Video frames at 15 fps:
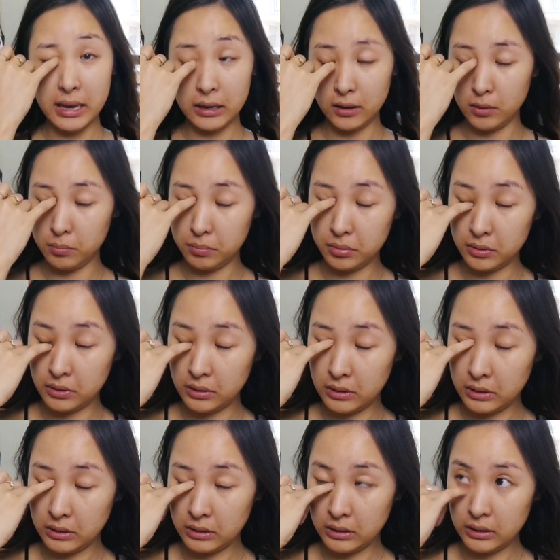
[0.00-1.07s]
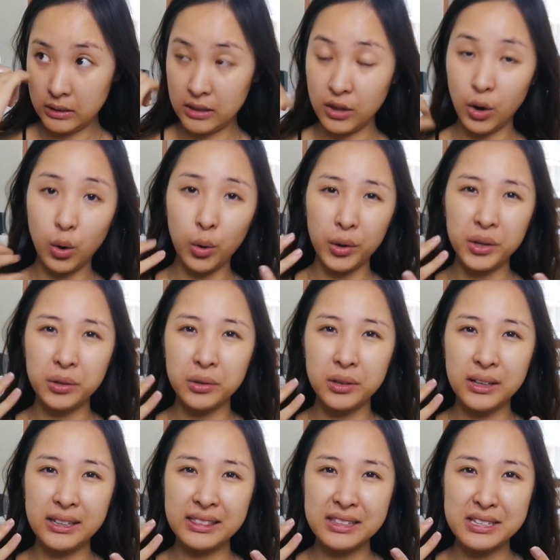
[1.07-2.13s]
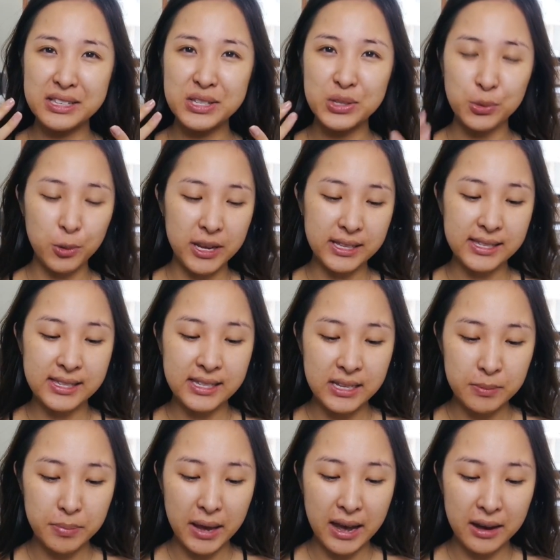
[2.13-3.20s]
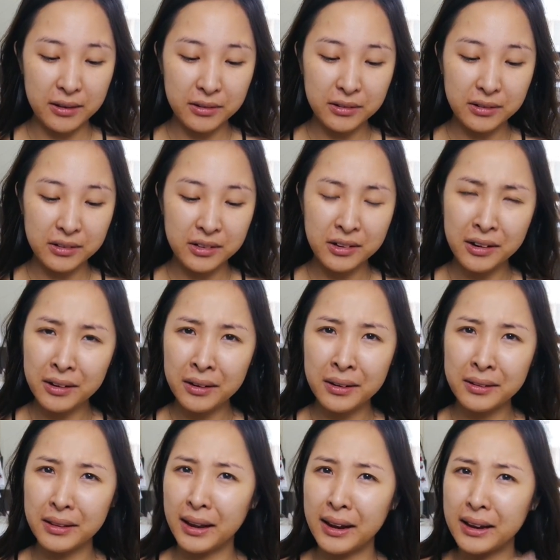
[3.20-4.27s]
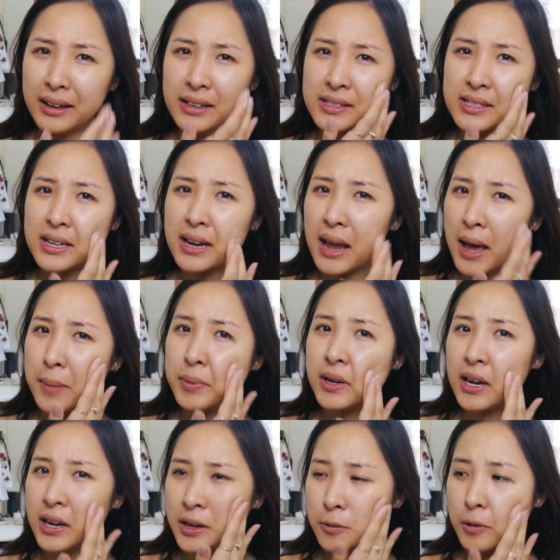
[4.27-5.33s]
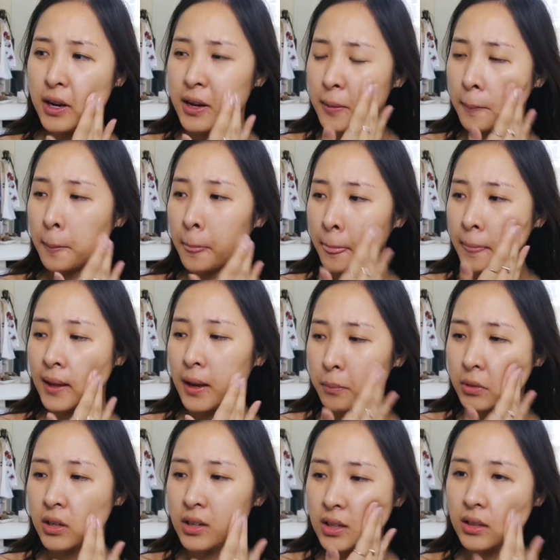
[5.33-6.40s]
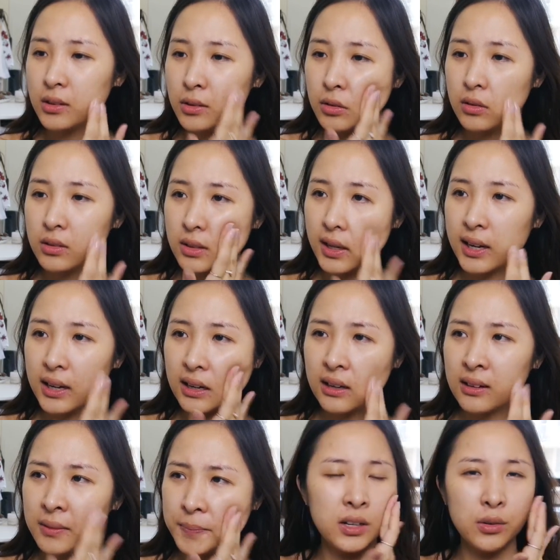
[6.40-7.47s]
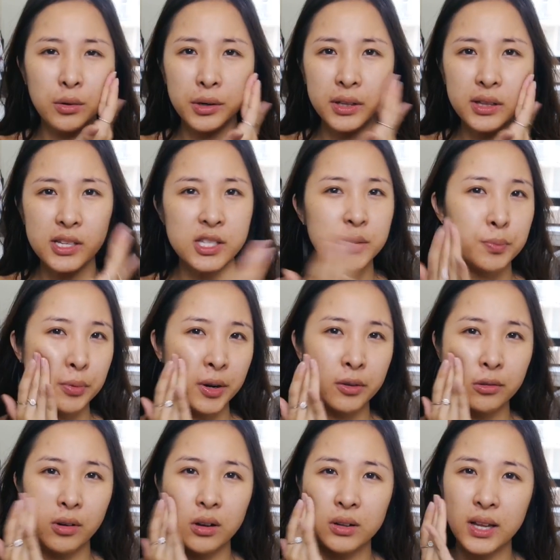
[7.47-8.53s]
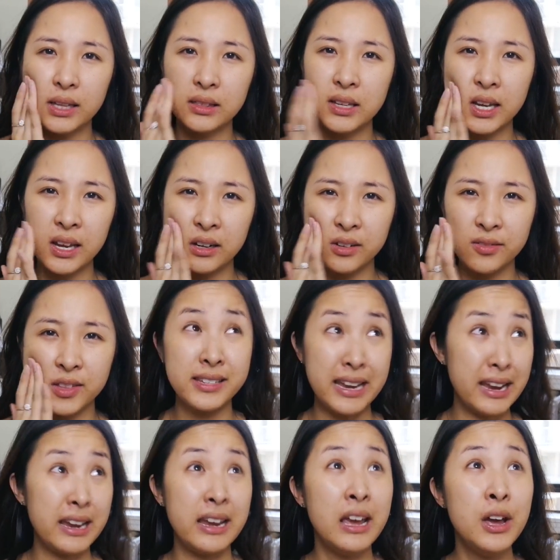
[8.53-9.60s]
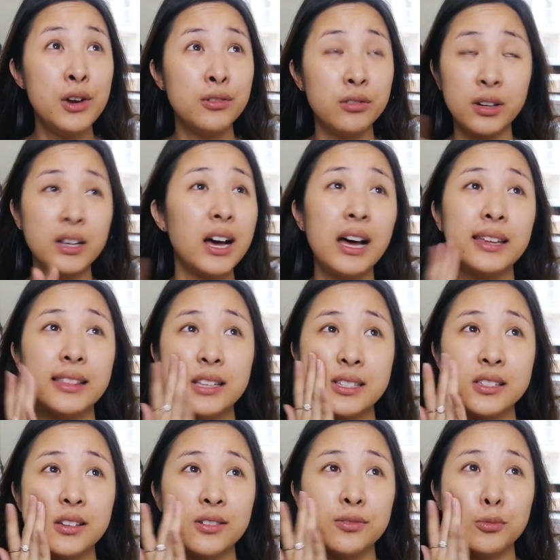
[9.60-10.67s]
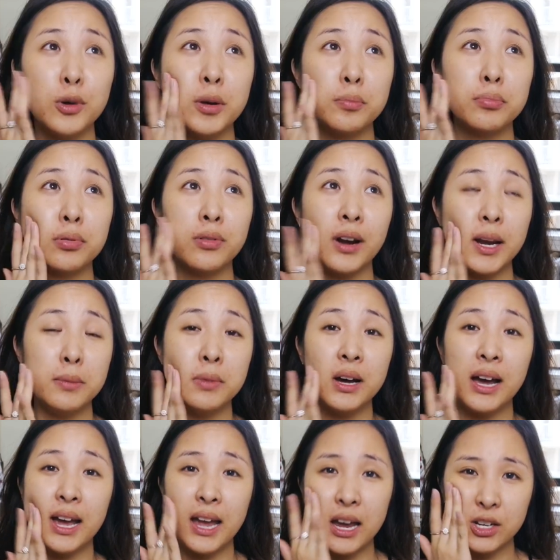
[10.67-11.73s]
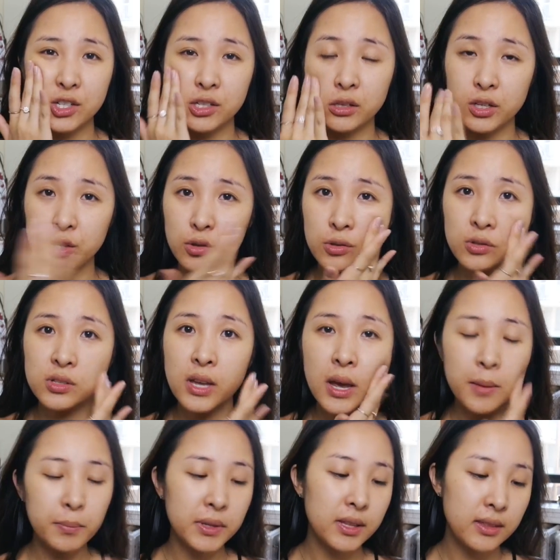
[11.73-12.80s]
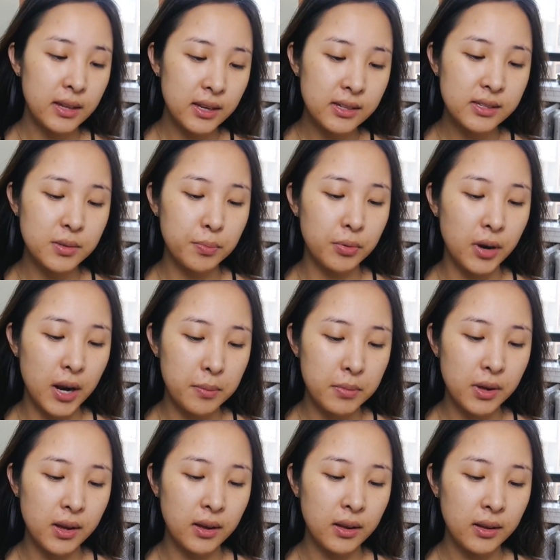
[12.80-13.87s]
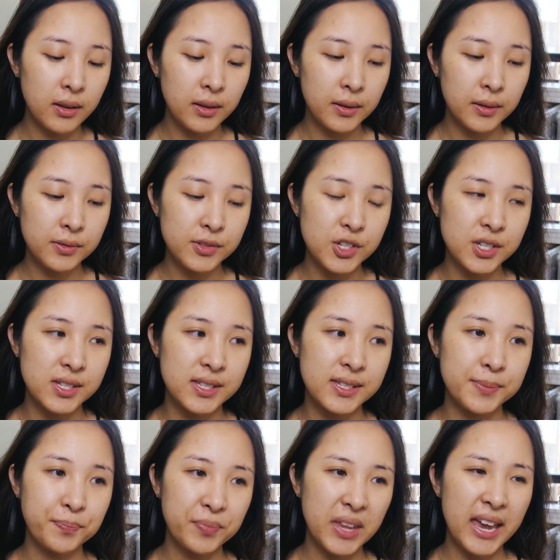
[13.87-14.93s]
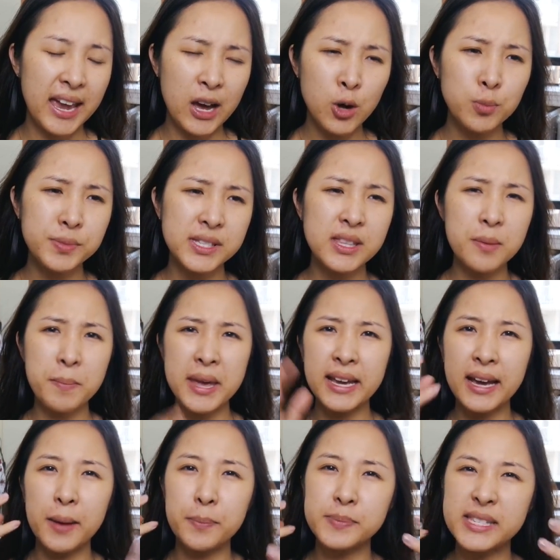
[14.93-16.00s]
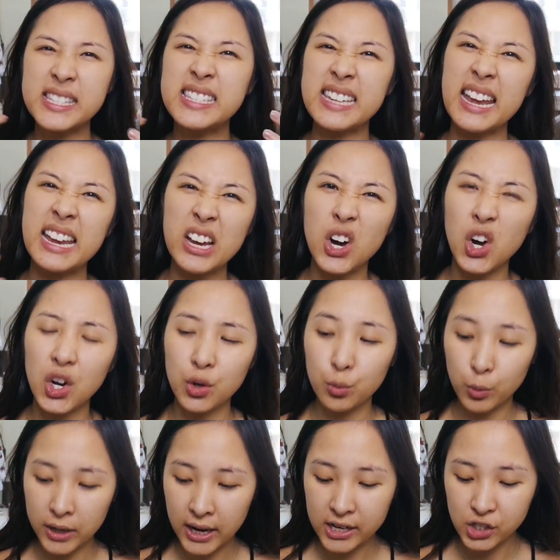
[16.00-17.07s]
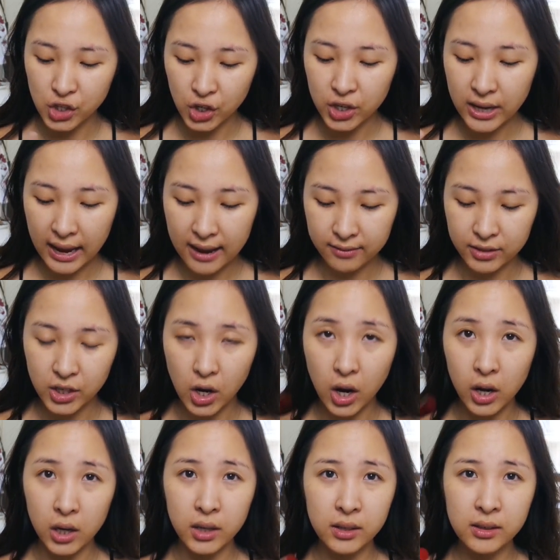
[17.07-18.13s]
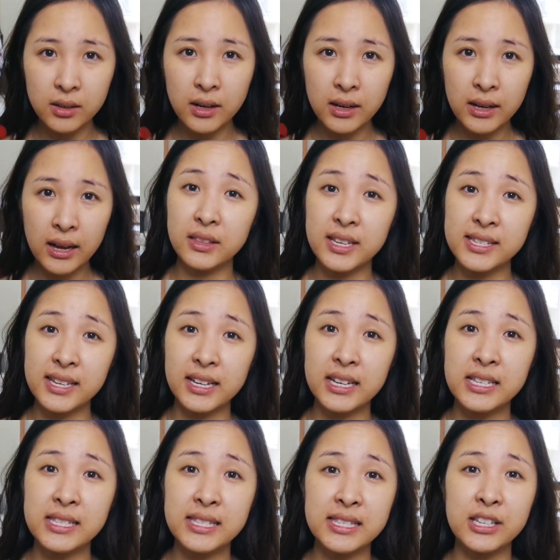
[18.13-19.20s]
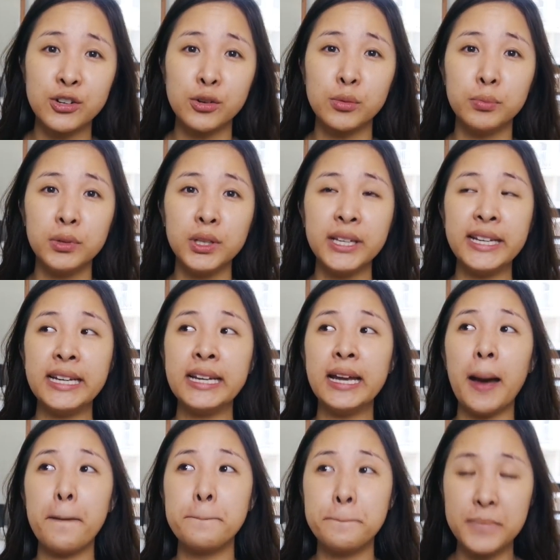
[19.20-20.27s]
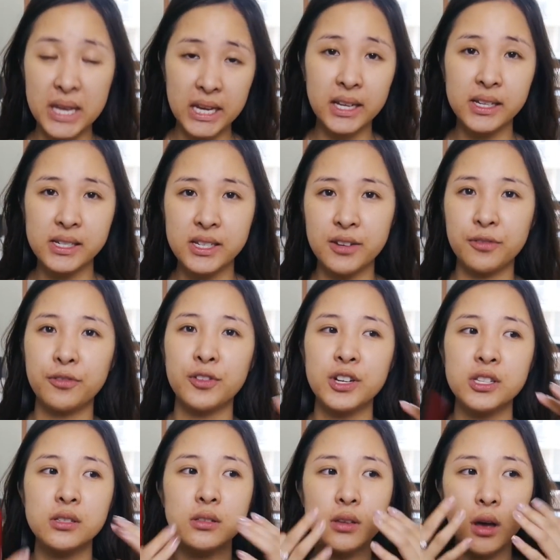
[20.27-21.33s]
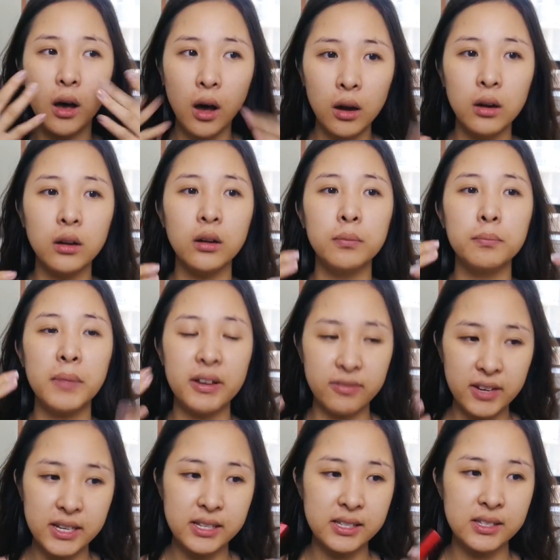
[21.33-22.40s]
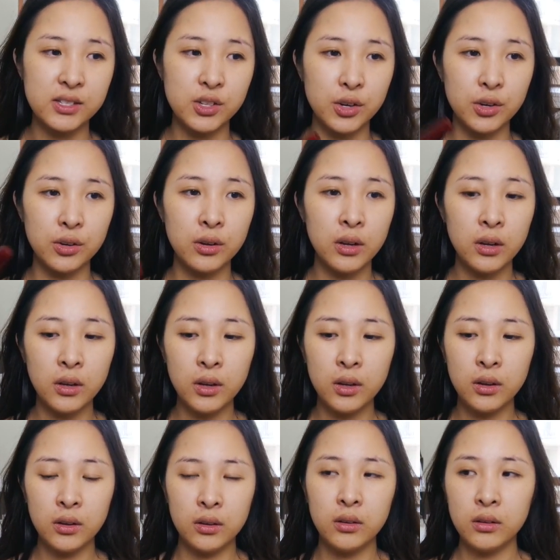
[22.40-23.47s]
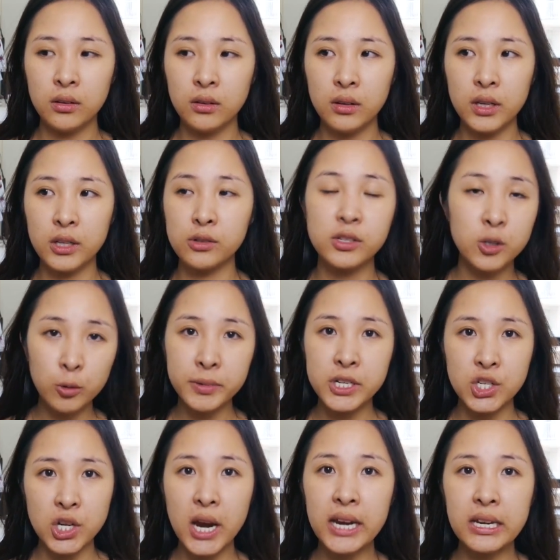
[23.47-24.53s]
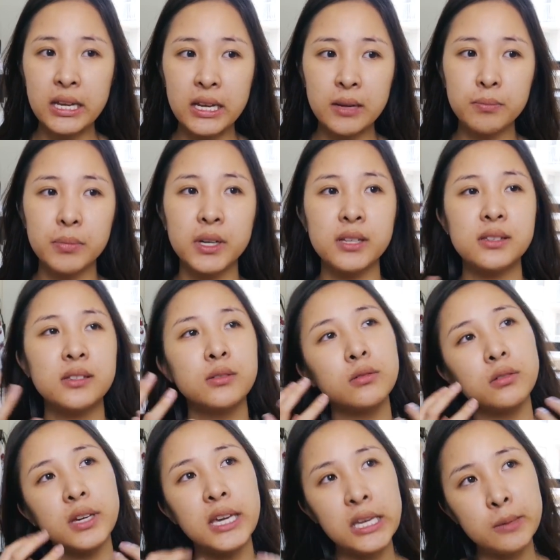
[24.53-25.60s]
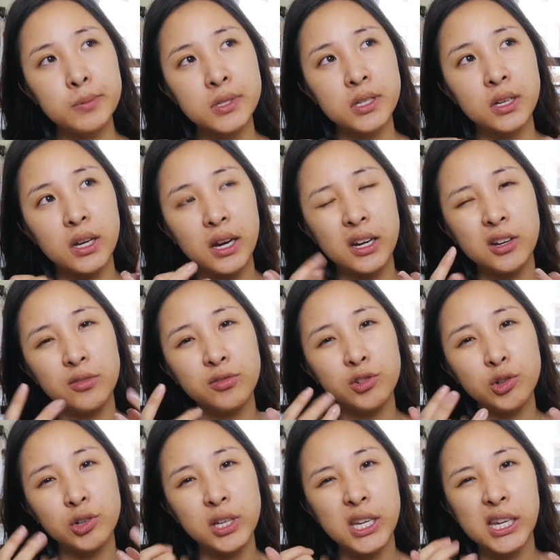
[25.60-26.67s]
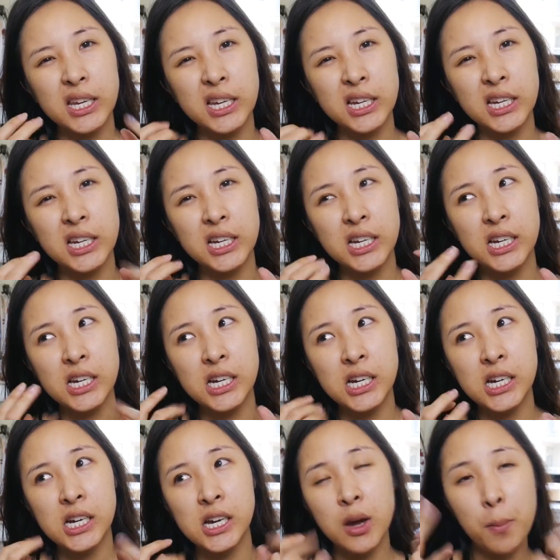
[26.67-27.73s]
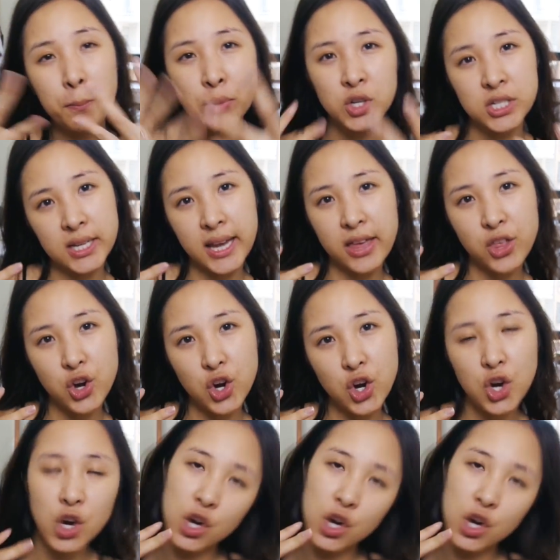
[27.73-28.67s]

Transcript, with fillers: help the oil and the sweat seep out, you know? Like, it's gonna happen anyway. I'm gonna look like an oily spring roll at the end of day, regardless of what primer I actually use. But the thing is, the primer just helps the makeup stay on. When I don't have it on, there's a considerably big difference on my face. So it'll still be shiny, but it still keeps it kind of looking put together.